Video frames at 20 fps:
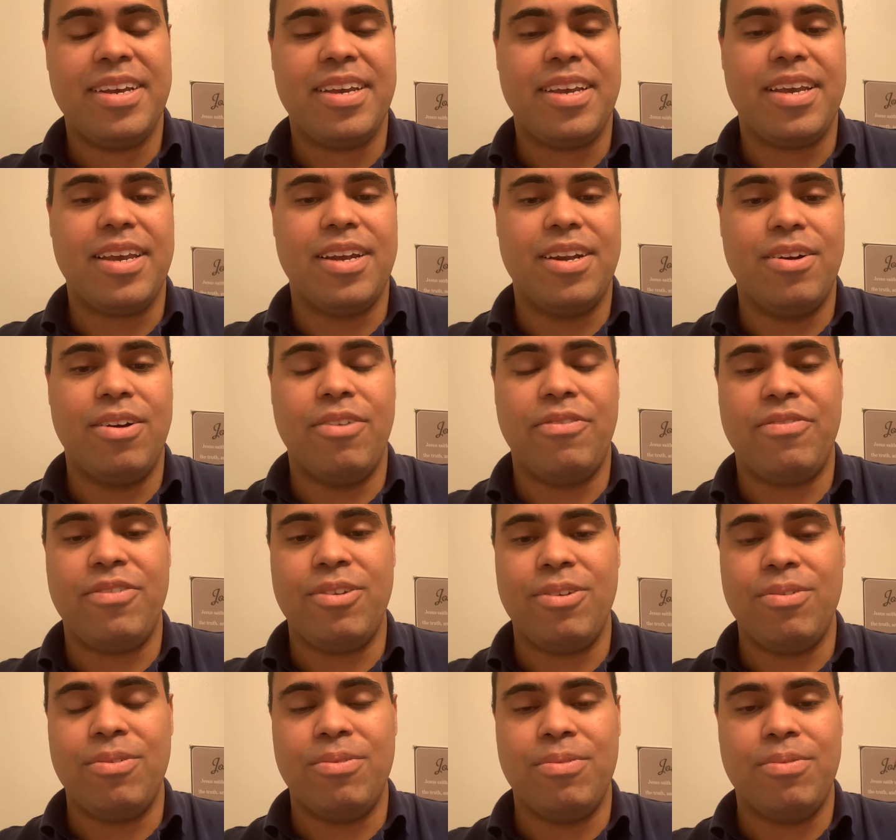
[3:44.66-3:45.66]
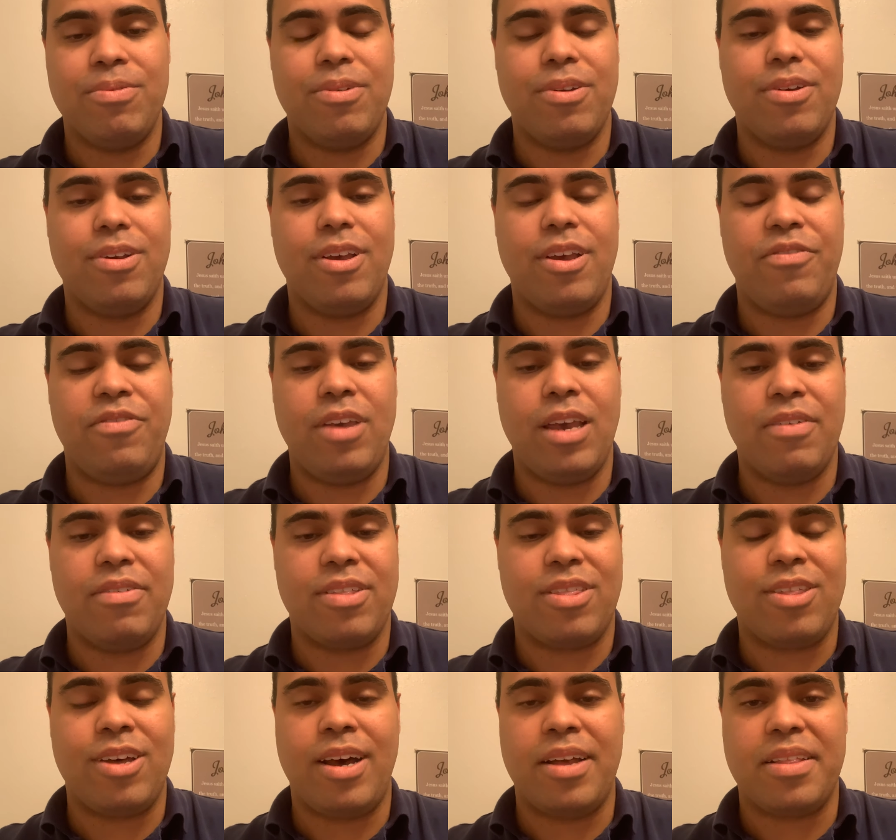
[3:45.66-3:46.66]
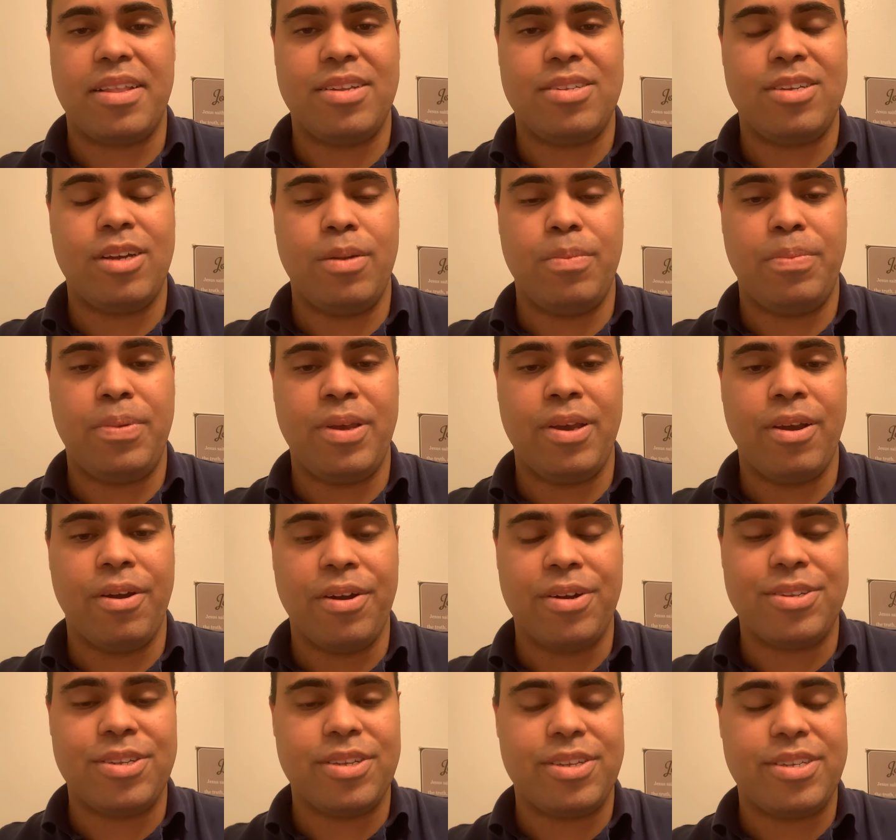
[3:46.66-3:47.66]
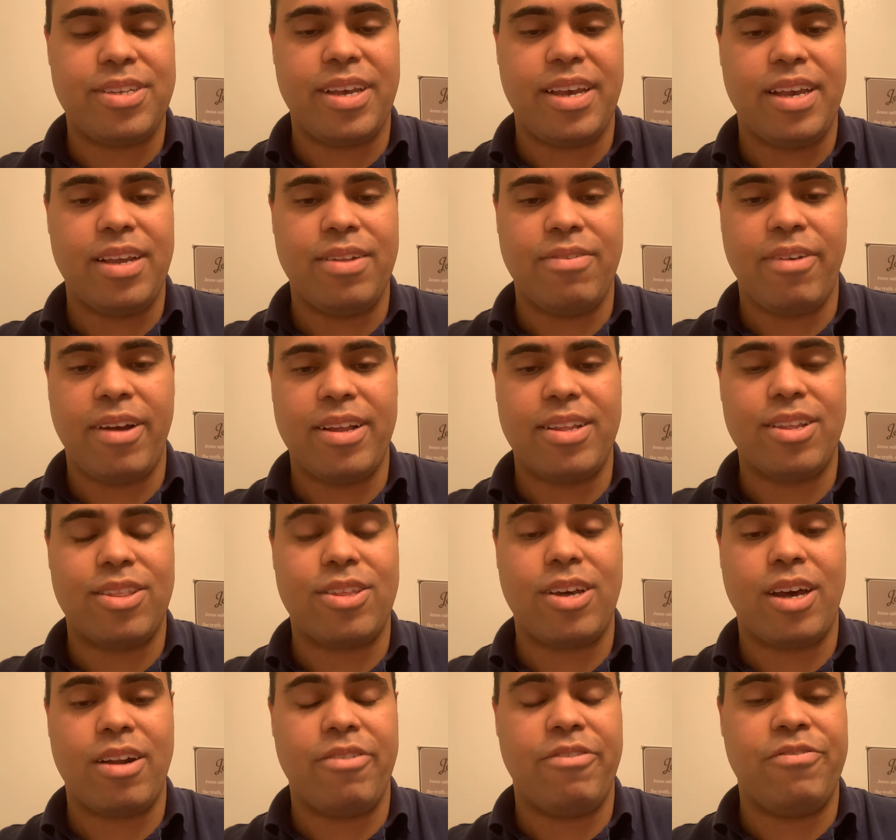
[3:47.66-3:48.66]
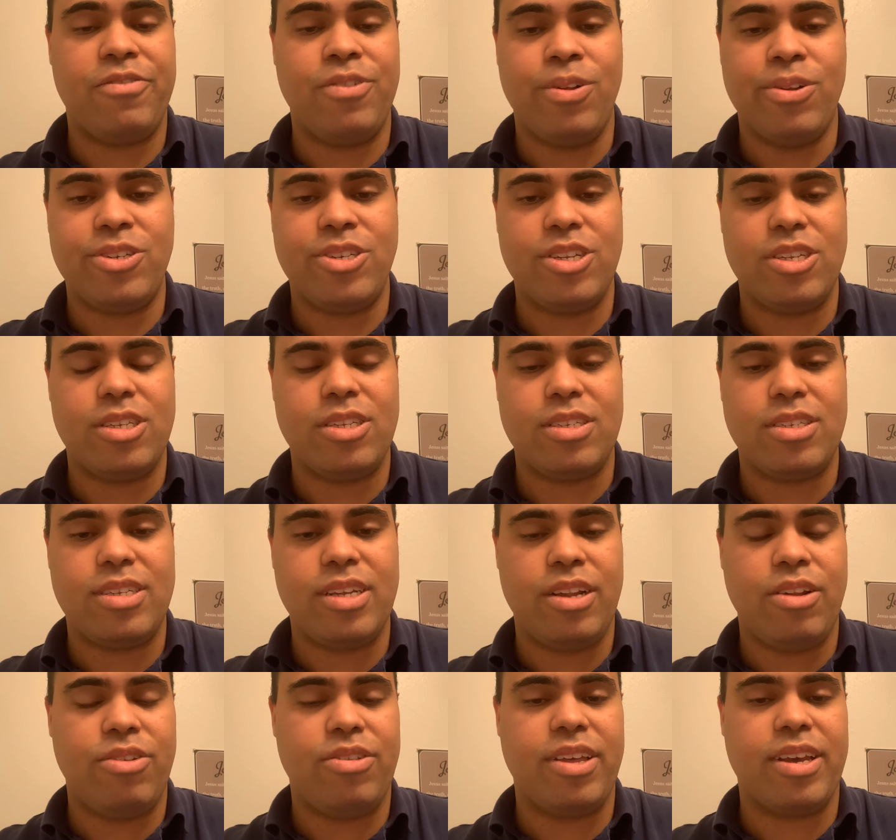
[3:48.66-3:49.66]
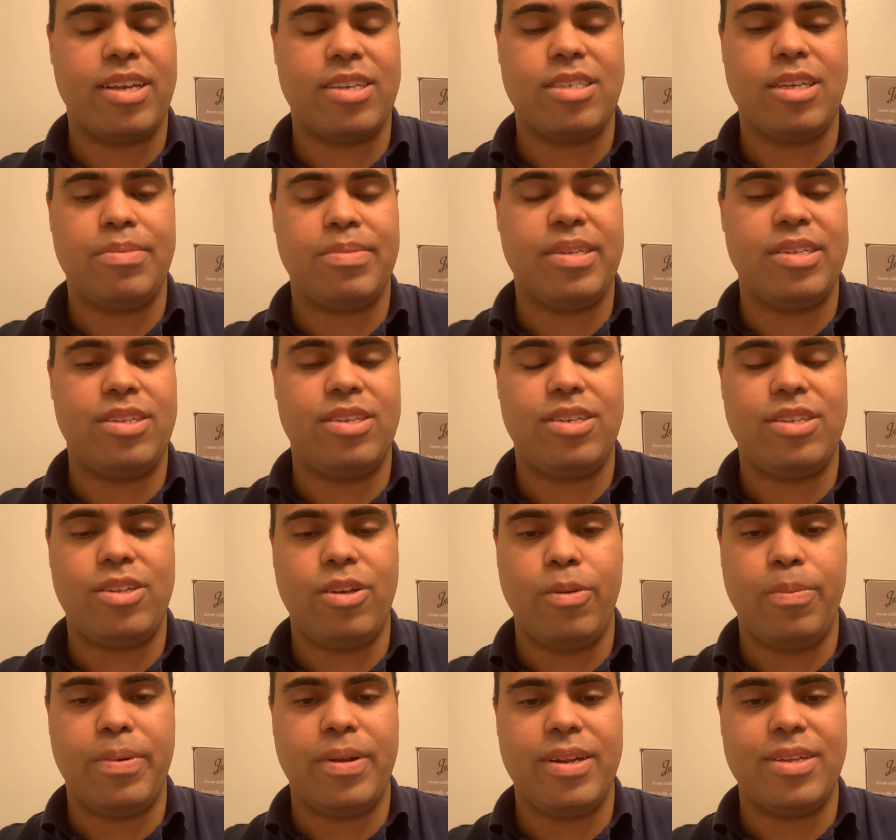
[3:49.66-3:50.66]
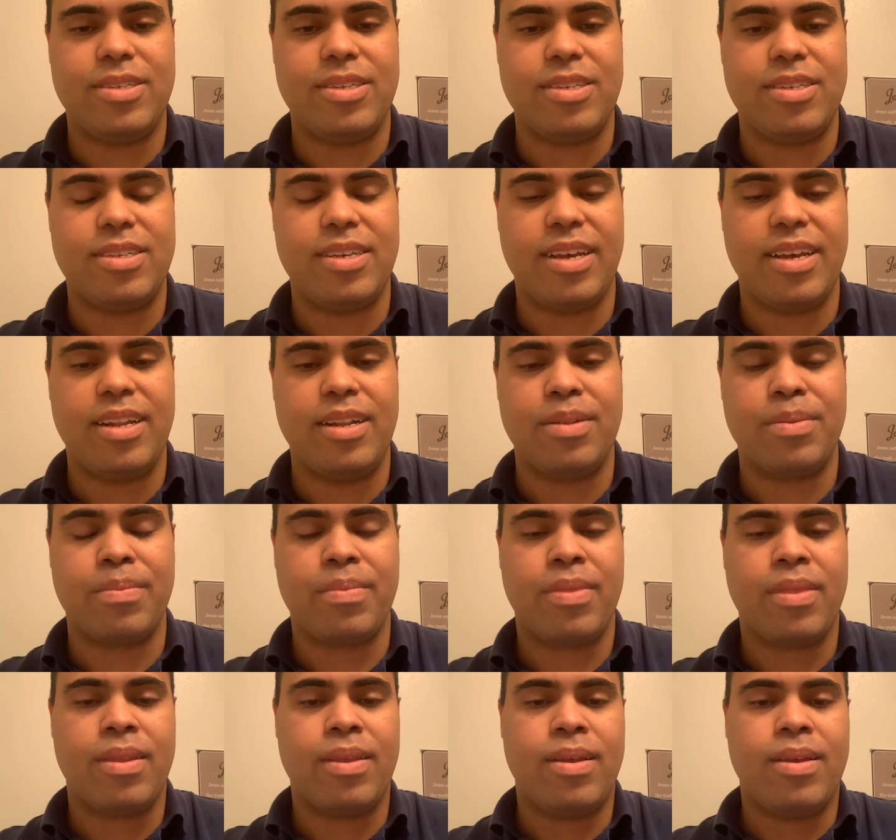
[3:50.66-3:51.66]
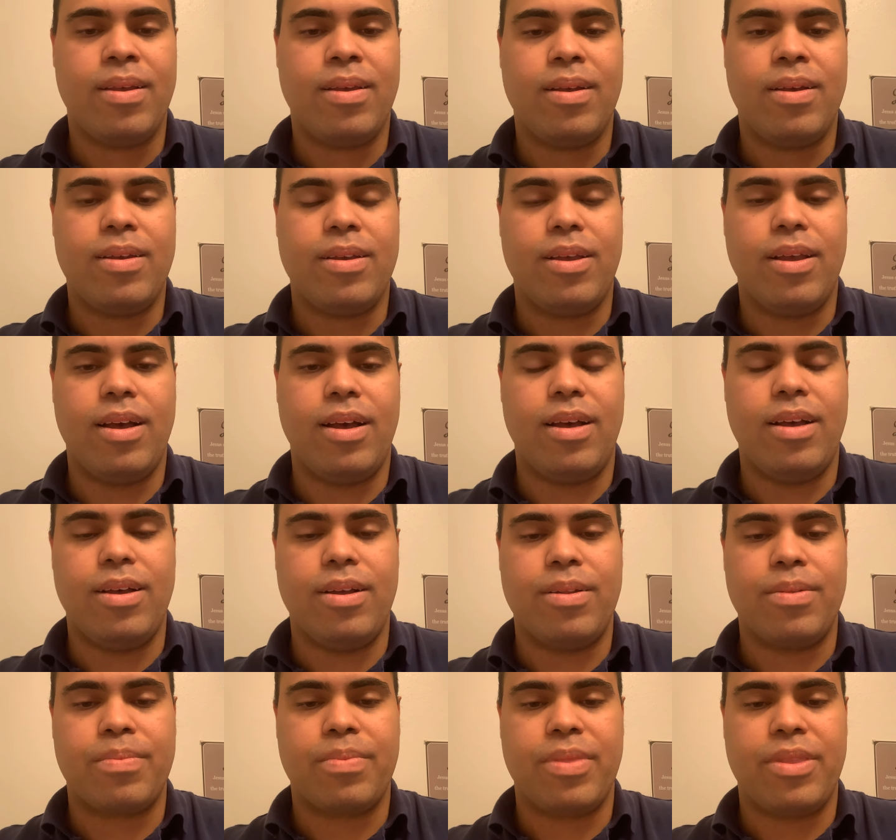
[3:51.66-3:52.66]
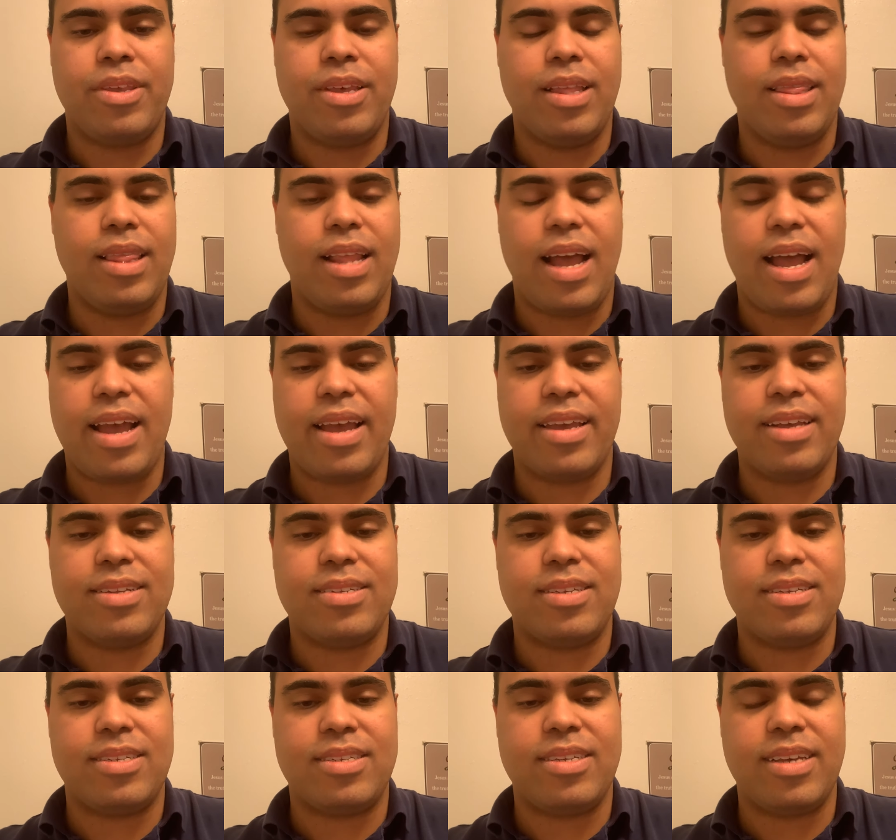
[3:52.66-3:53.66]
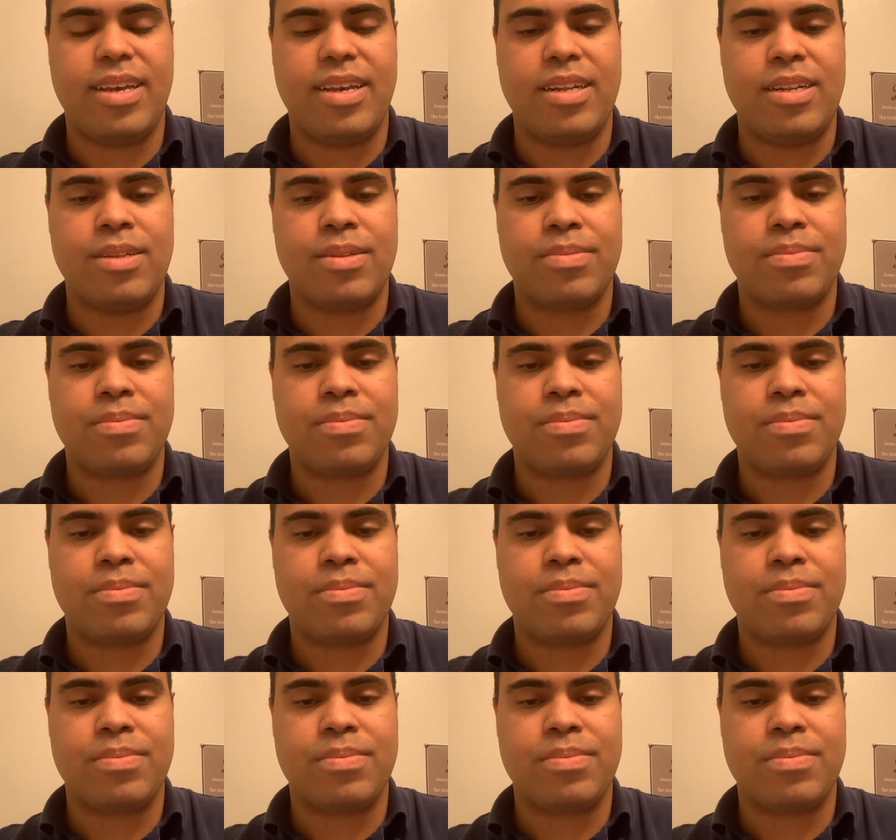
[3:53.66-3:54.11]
You know, if you if you have a thought that's unpure, it's a sin, right? The thought of foolishness is sin. You think of something stupid, it's a sin. Uh, you lie, it's a sin.